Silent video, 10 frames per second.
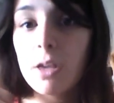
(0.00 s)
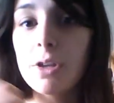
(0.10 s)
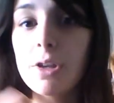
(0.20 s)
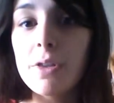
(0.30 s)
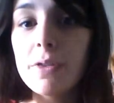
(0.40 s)

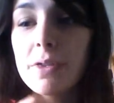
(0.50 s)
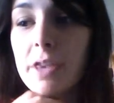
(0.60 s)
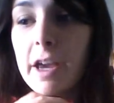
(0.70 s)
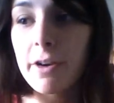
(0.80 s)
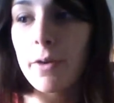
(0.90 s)

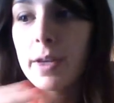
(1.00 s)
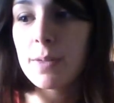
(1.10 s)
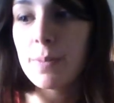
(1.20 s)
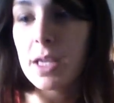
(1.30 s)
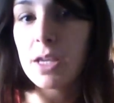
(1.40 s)
They're going
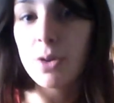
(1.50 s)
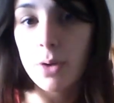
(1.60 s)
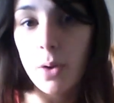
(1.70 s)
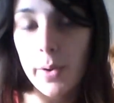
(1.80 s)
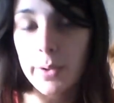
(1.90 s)
to be your
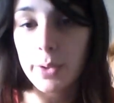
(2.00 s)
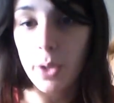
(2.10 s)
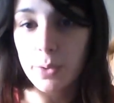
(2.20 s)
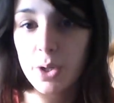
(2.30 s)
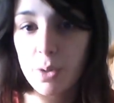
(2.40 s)

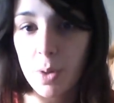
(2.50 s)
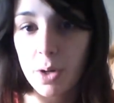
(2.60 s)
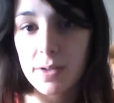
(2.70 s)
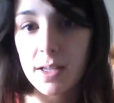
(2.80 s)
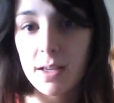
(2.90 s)
go-to
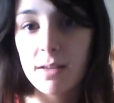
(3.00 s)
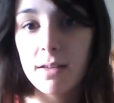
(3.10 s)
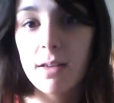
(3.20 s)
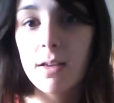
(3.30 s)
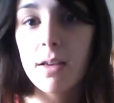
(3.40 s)

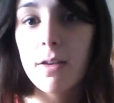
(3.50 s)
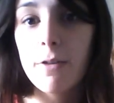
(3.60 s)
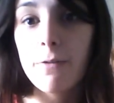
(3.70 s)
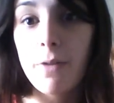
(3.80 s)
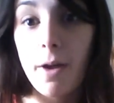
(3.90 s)
person
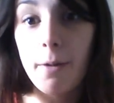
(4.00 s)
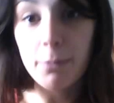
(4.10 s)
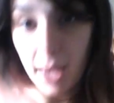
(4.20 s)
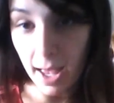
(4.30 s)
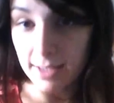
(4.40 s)

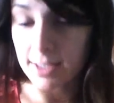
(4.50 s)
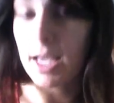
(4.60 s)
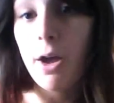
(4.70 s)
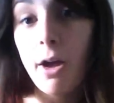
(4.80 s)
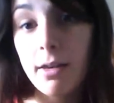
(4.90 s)
from that
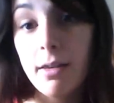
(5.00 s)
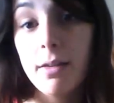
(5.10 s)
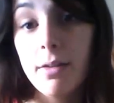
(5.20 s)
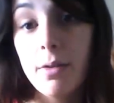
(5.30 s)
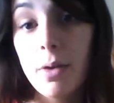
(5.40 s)
day on
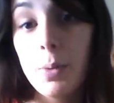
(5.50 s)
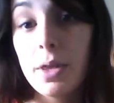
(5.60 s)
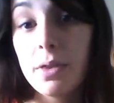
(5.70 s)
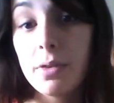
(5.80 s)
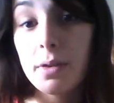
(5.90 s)

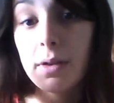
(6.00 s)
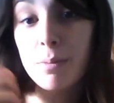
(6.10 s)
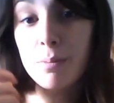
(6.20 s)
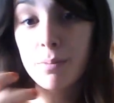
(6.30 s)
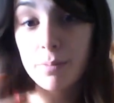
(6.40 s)
with
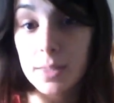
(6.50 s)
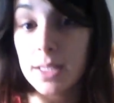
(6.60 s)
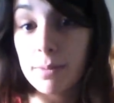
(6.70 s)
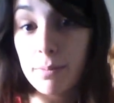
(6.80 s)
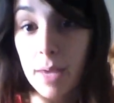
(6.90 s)

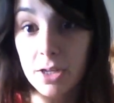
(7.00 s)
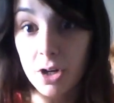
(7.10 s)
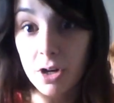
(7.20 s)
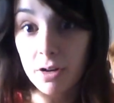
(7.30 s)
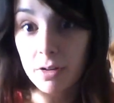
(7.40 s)

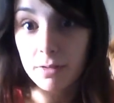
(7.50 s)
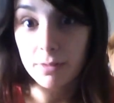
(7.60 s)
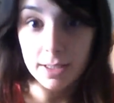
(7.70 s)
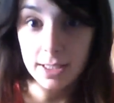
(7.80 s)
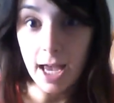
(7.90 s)
major
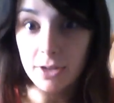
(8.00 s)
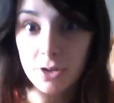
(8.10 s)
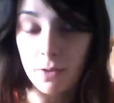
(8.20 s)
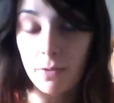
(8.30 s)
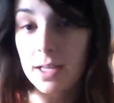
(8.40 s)

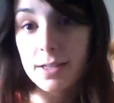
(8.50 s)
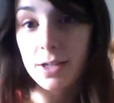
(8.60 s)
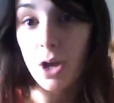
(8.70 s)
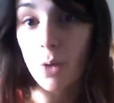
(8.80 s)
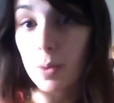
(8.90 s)
catastrophes.
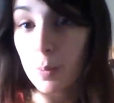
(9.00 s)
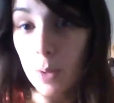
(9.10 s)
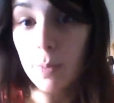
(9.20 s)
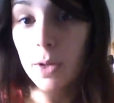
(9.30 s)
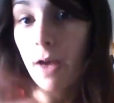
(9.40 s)

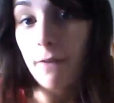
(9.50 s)
We put